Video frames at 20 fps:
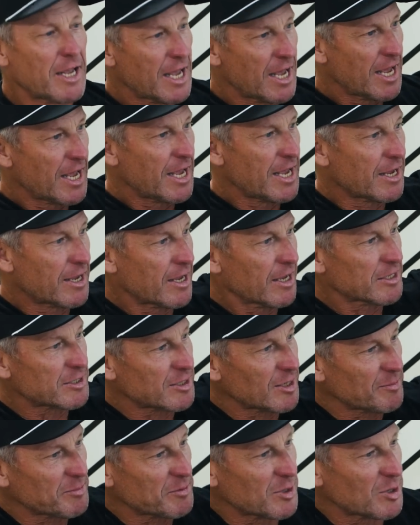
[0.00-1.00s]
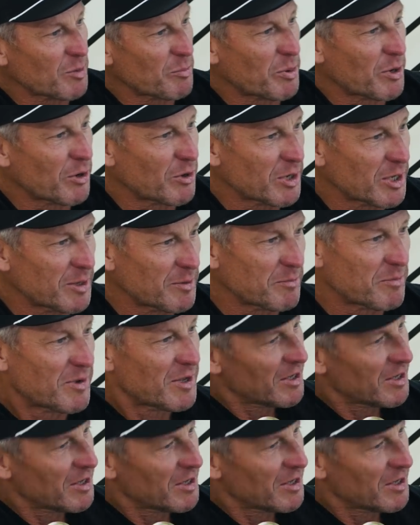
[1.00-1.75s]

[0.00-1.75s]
He gets up to the podium.